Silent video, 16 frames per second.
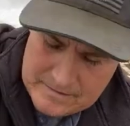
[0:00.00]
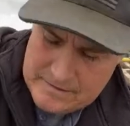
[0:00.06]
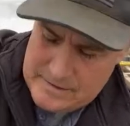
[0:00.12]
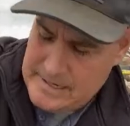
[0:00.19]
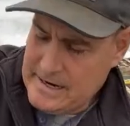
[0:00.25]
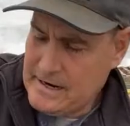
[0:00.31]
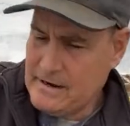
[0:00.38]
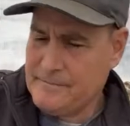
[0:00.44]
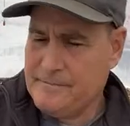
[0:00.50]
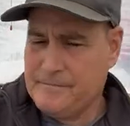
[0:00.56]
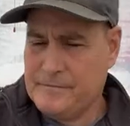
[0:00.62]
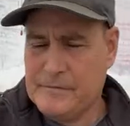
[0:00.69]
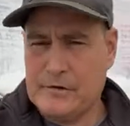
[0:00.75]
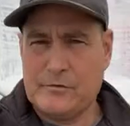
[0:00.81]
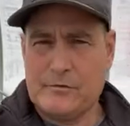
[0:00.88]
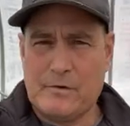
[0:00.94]
Yeah,
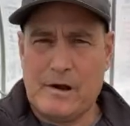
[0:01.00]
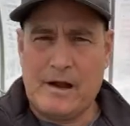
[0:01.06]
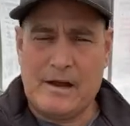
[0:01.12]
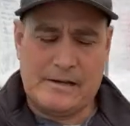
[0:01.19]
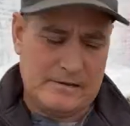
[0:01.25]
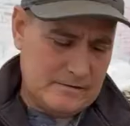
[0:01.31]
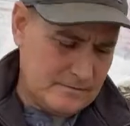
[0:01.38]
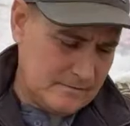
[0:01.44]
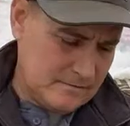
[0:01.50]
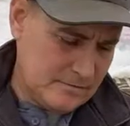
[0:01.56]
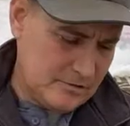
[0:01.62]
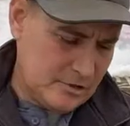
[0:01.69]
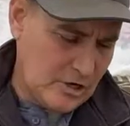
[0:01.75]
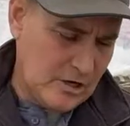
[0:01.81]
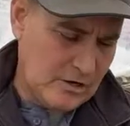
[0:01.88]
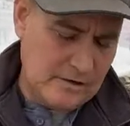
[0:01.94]
you're right,
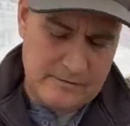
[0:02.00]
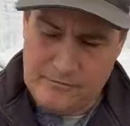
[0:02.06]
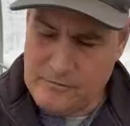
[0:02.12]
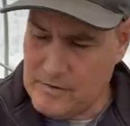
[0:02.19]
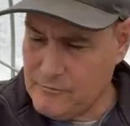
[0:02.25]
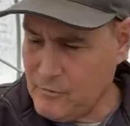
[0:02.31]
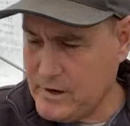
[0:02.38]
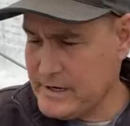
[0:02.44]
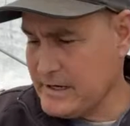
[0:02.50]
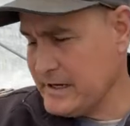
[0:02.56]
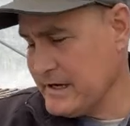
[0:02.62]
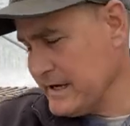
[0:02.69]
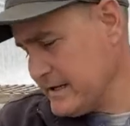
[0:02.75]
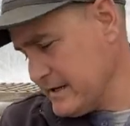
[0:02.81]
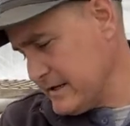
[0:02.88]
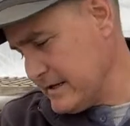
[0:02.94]
John. If we could
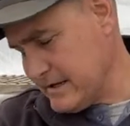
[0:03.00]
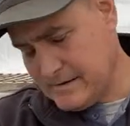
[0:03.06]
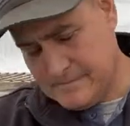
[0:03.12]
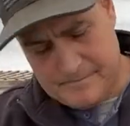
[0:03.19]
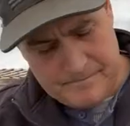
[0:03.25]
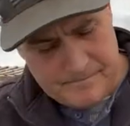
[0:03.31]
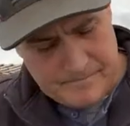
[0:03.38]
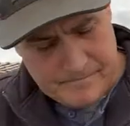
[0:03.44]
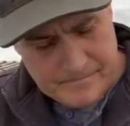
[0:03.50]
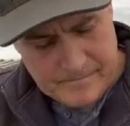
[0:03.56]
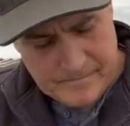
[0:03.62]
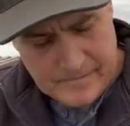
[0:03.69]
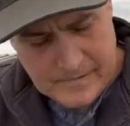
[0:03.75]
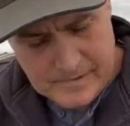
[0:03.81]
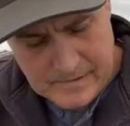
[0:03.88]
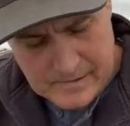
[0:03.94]
get,
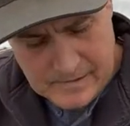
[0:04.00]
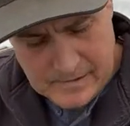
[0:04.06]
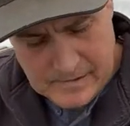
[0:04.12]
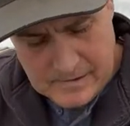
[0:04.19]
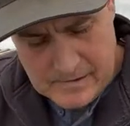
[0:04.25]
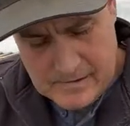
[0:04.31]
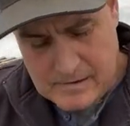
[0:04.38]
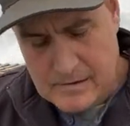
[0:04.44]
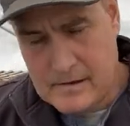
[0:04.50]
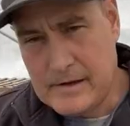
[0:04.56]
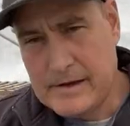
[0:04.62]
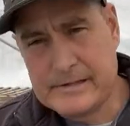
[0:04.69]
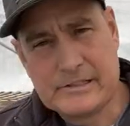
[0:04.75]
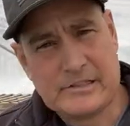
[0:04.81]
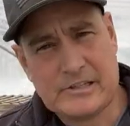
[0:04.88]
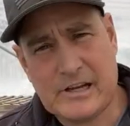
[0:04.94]
it's
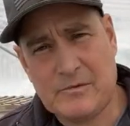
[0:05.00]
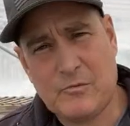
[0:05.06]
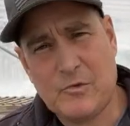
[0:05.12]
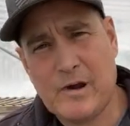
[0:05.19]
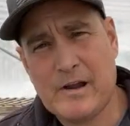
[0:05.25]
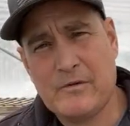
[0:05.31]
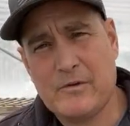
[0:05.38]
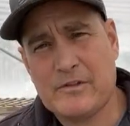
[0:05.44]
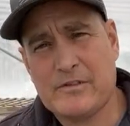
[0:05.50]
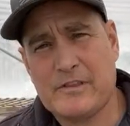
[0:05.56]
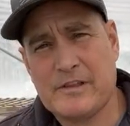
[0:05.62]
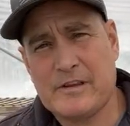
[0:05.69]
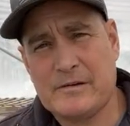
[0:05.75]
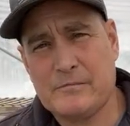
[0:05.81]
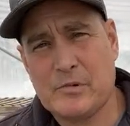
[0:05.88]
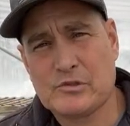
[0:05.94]
the same way with
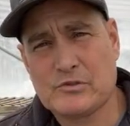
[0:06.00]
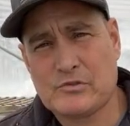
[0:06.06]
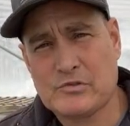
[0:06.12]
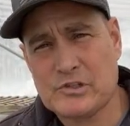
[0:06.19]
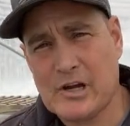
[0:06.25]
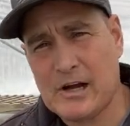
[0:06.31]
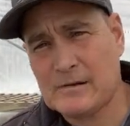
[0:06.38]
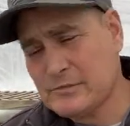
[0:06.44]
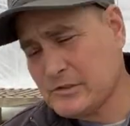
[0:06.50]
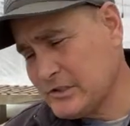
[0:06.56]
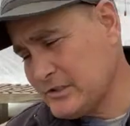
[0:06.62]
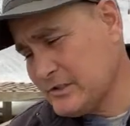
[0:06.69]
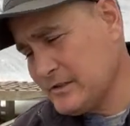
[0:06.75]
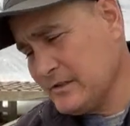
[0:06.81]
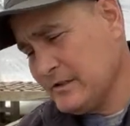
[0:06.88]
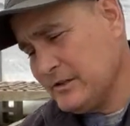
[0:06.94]
the butcher shops.